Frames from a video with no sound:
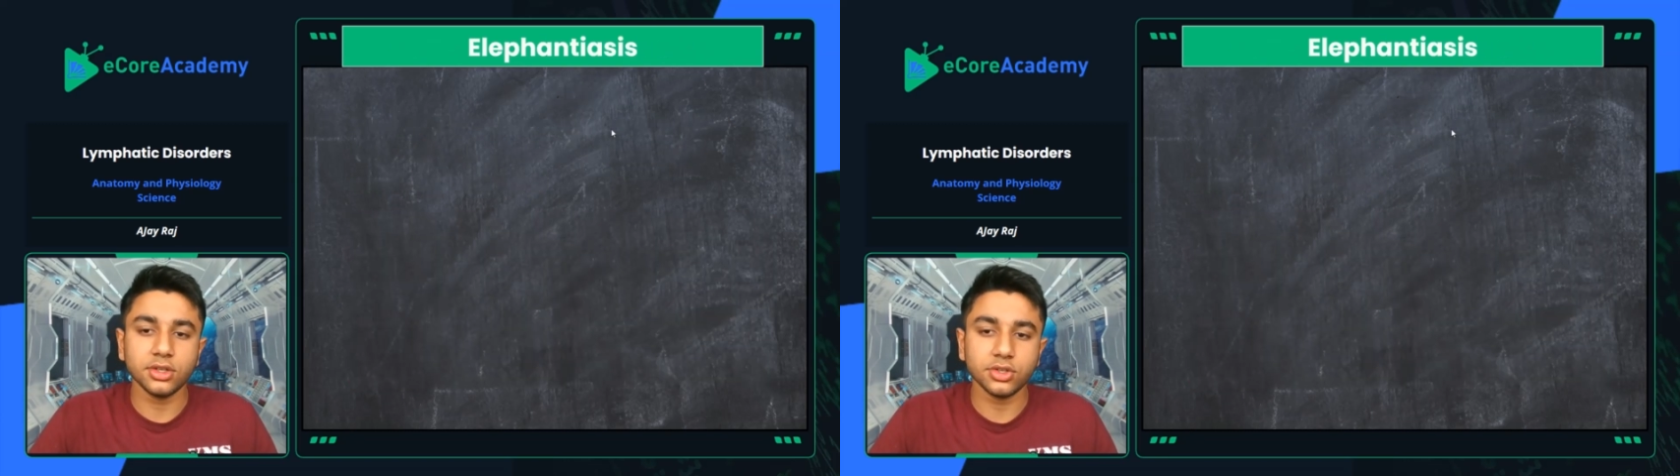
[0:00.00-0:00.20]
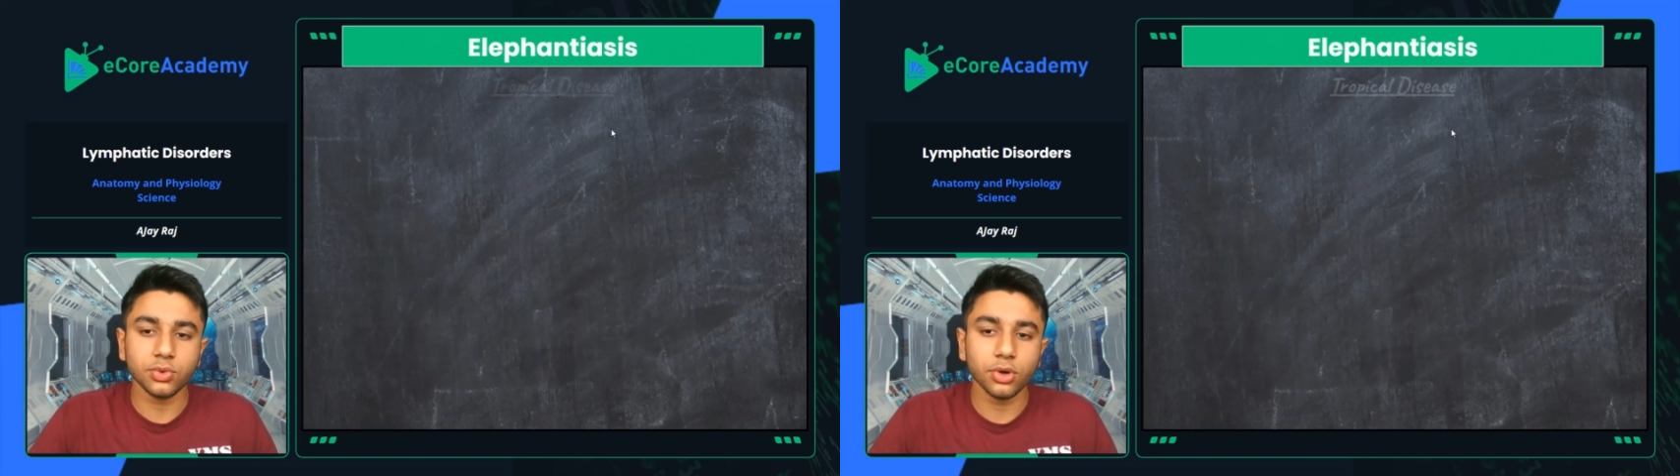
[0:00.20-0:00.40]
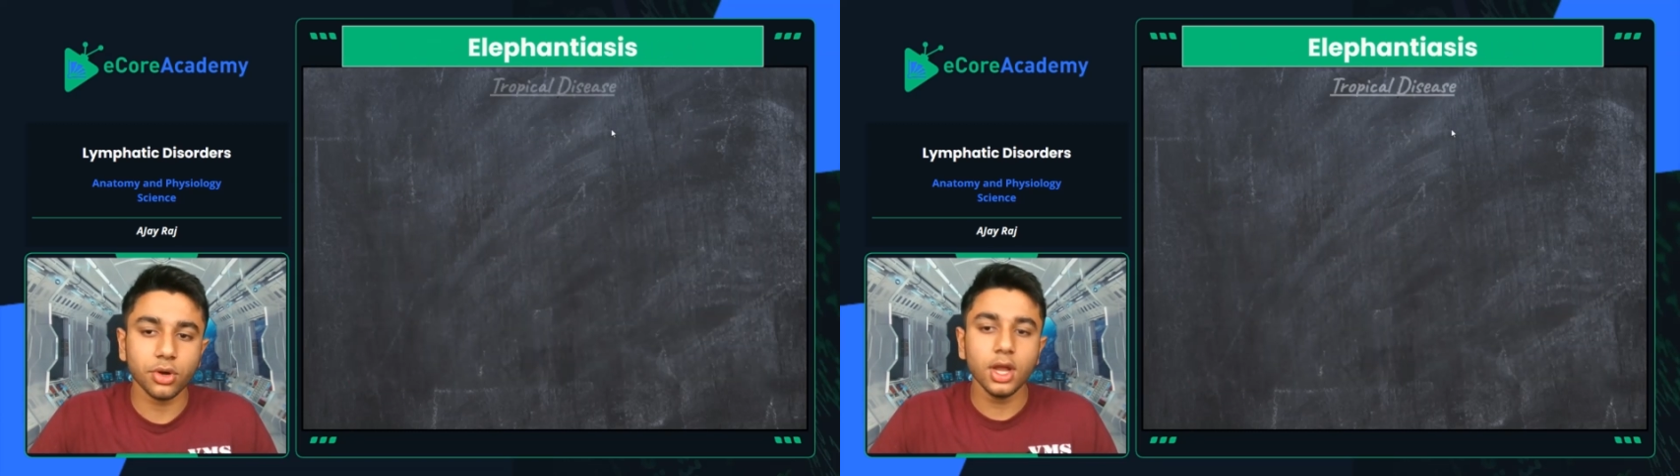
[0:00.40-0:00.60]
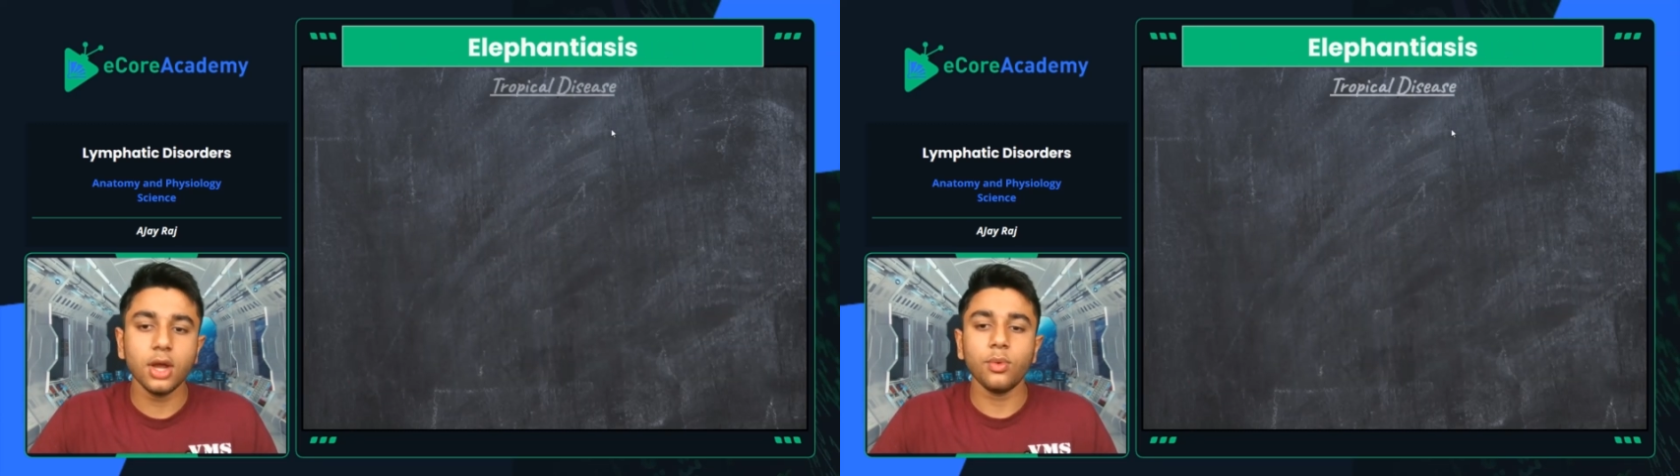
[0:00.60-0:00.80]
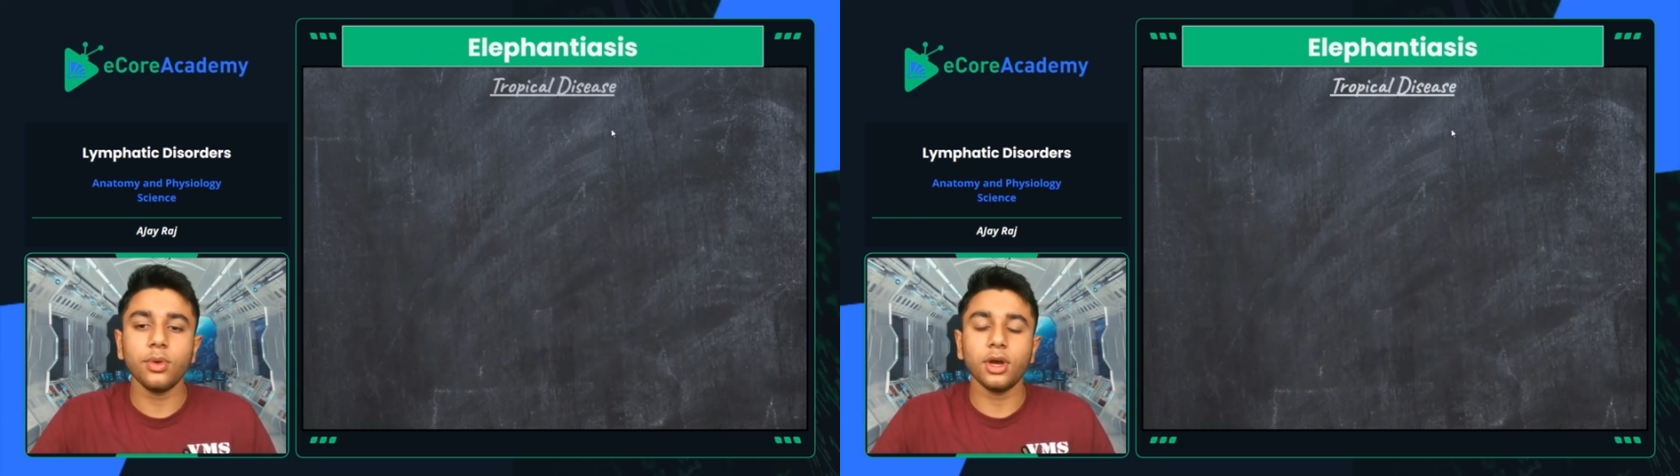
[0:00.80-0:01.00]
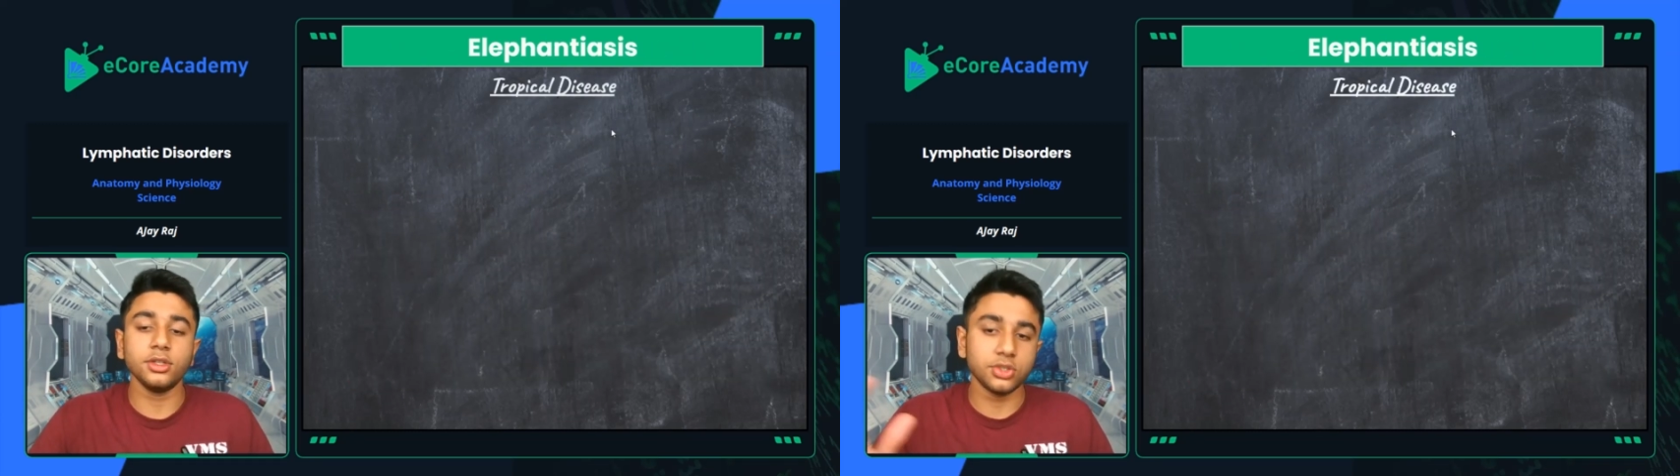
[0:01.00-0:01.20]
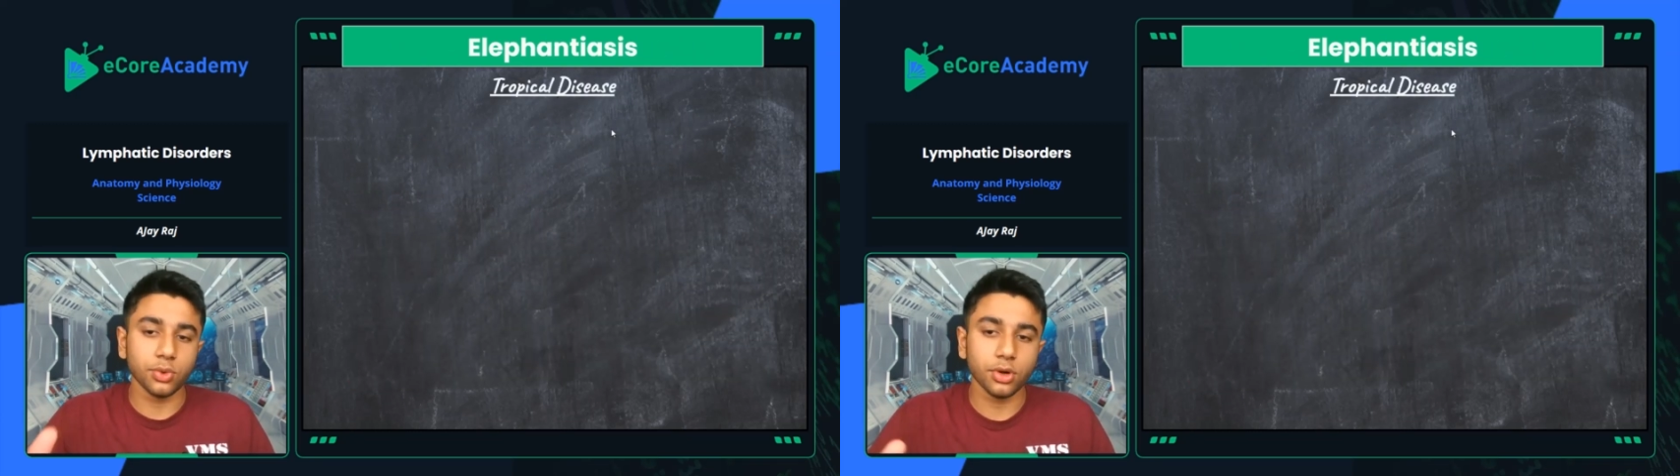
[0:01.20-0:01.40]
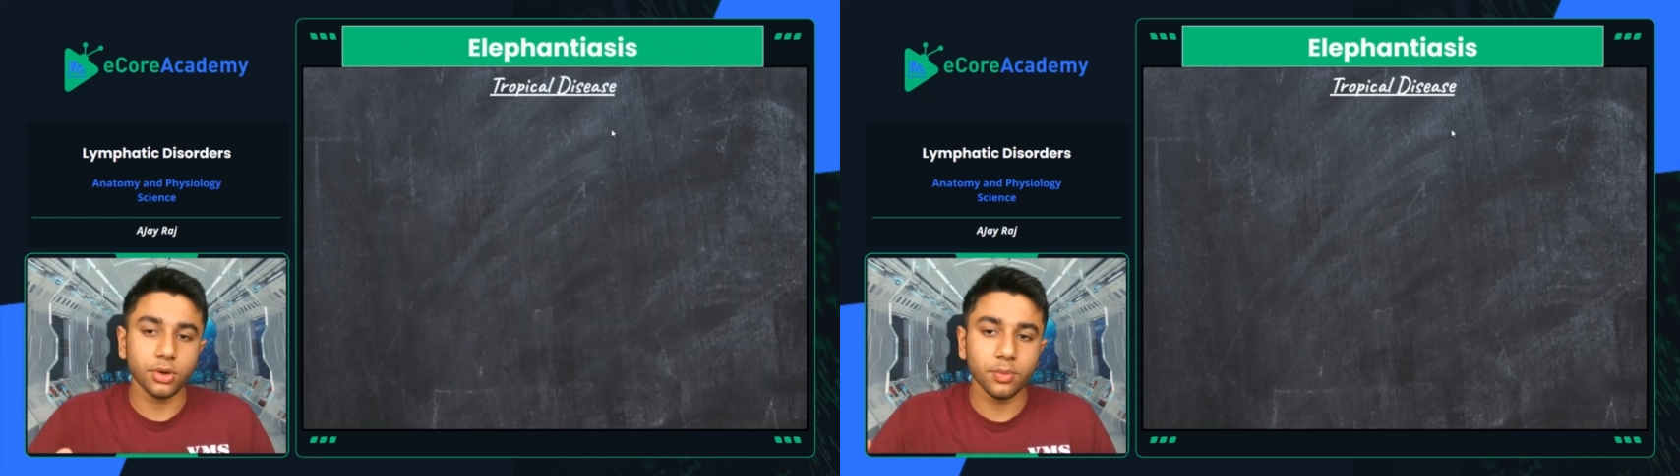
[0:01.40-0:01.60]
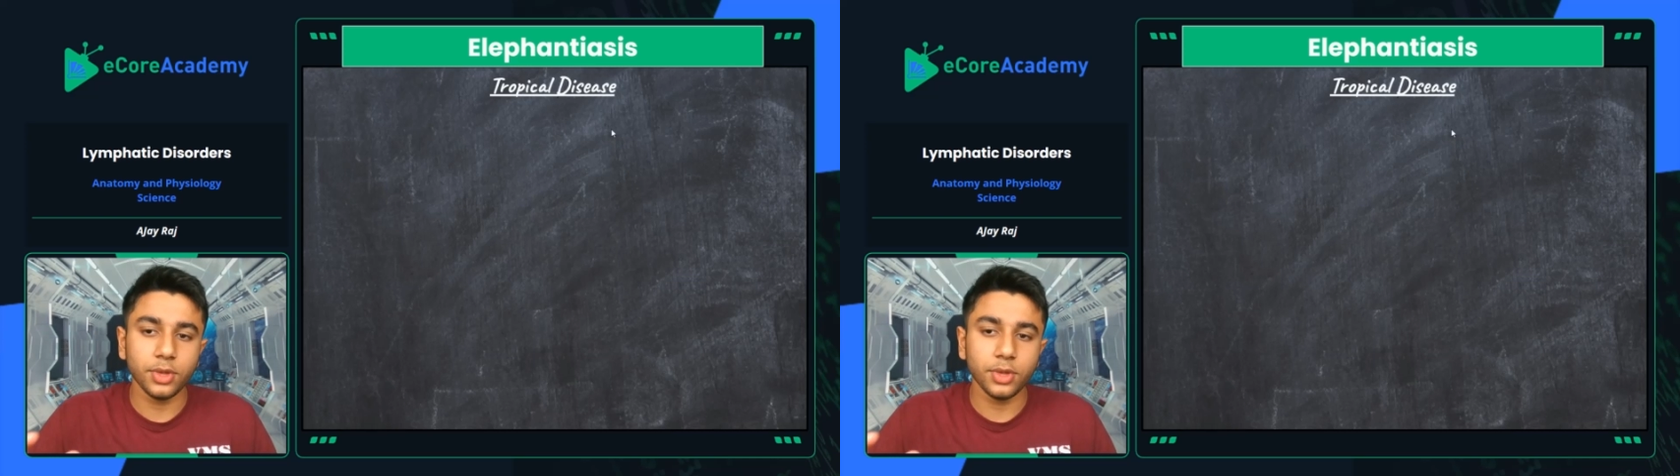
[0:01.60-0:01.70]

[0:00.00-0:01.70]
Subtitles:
disorder.